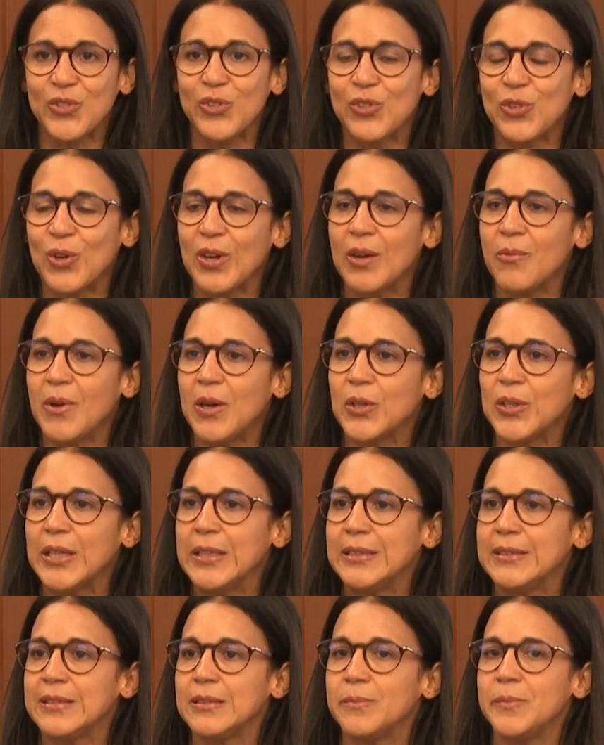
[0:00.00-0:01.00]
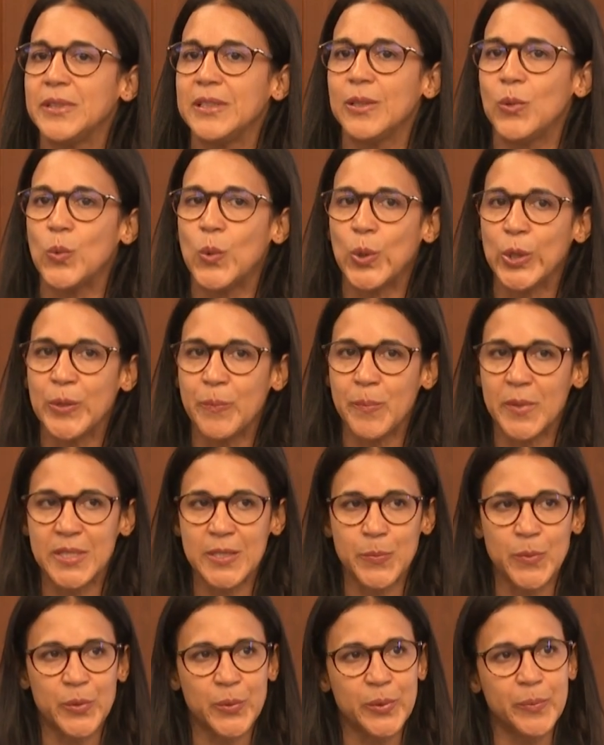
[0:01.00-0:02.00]
to talk about a little bit the World
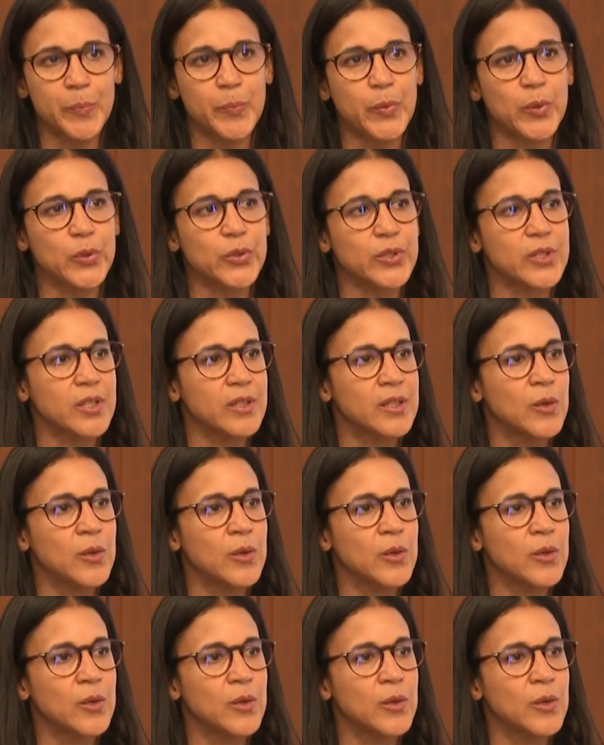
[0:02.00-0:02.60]
Investment Report.